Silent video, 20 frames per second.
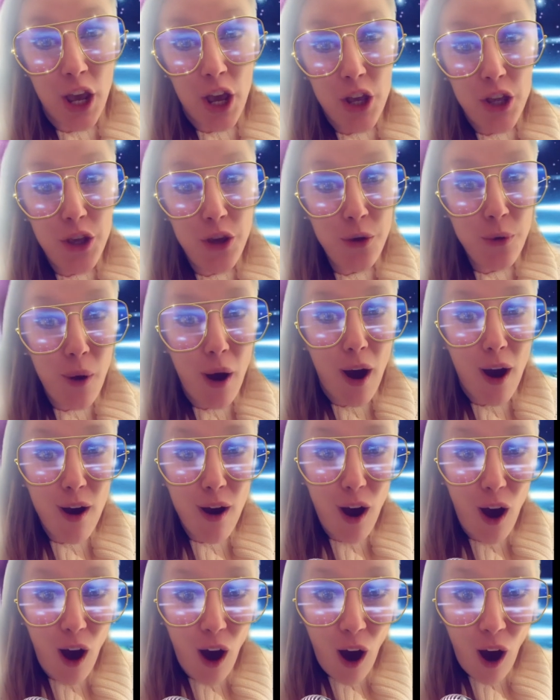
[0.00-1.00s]
You are
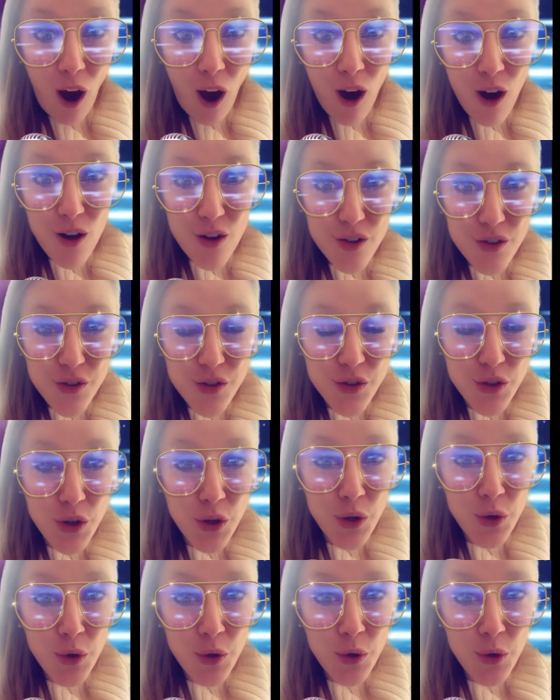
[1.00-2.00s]
all
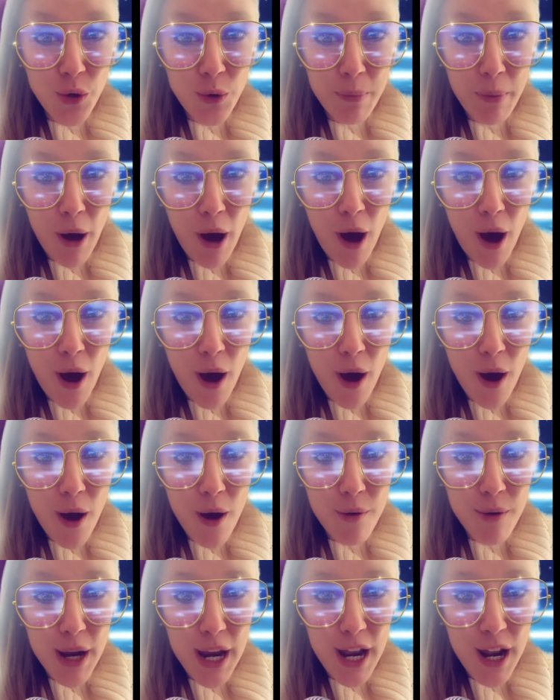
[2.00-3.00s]
super
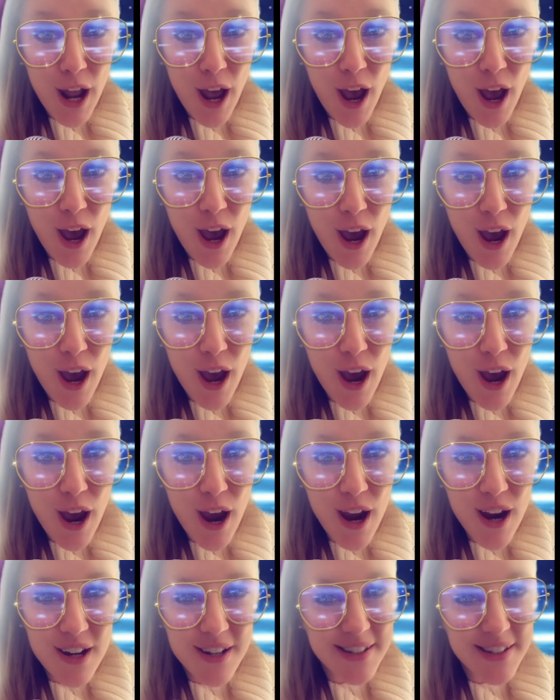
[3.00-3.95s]
readers.